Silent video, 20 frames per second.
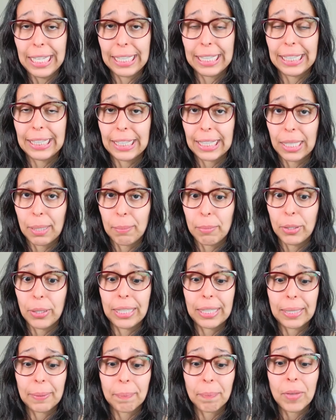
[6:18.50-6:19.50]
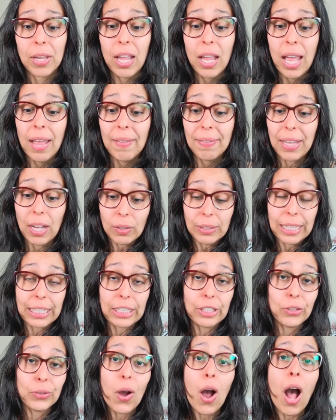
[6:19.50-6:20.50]
in the community. Now, they
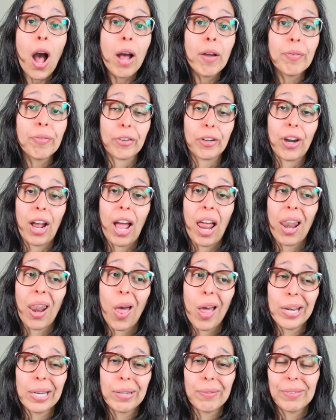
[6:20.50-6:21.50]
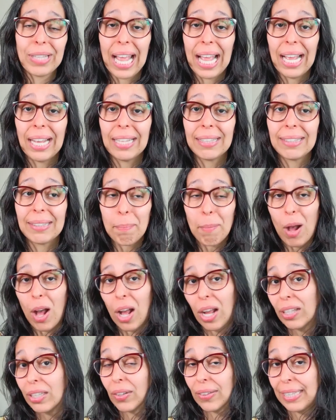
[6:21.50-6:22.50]
do offer a lot of that
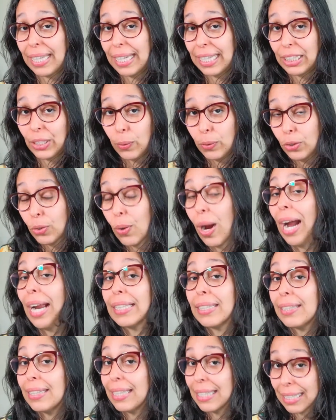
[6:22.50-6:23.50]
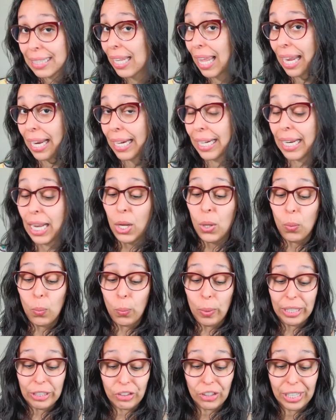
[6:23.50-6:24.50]
model that I told you I dislike,
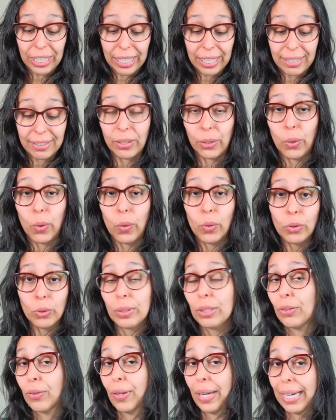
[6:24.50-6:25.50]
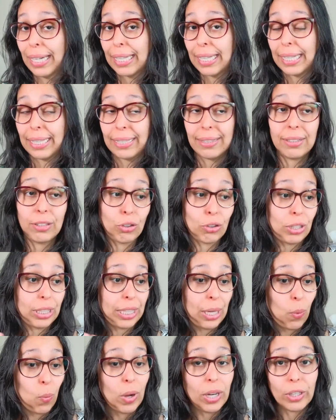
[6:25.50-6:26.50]
which is you go to a training, it's usually
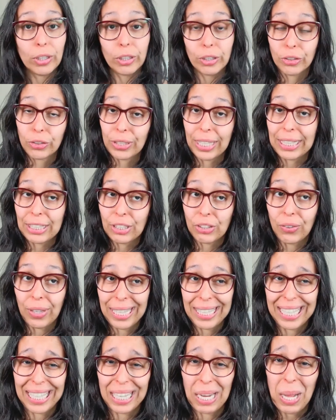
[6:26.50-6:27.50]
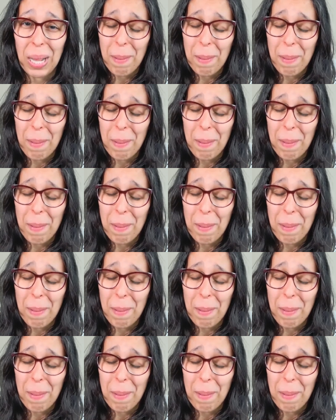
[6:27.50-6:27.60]
a one or two day training,